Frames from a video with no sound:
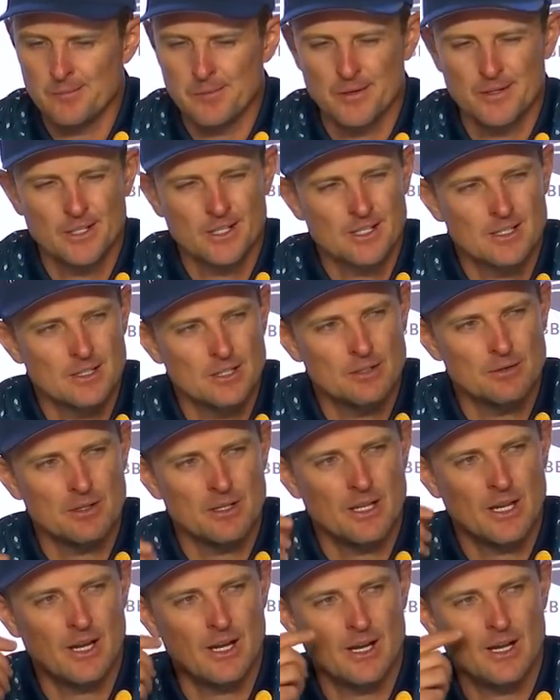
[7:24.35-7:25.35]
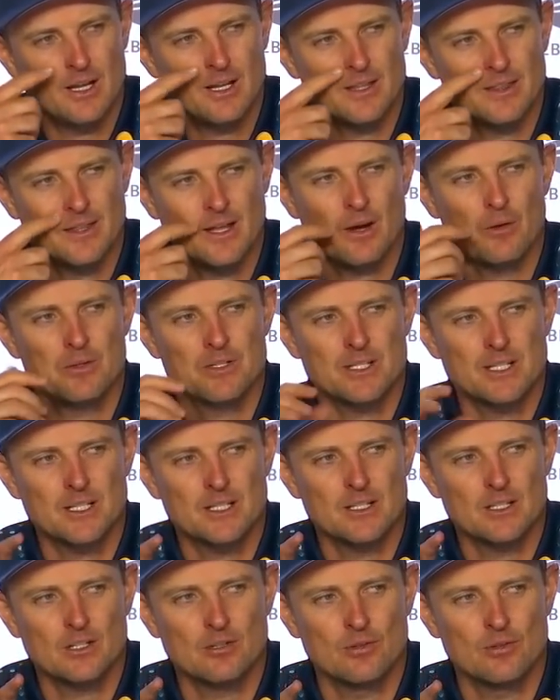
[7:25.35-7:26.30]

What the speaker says: But I would say that the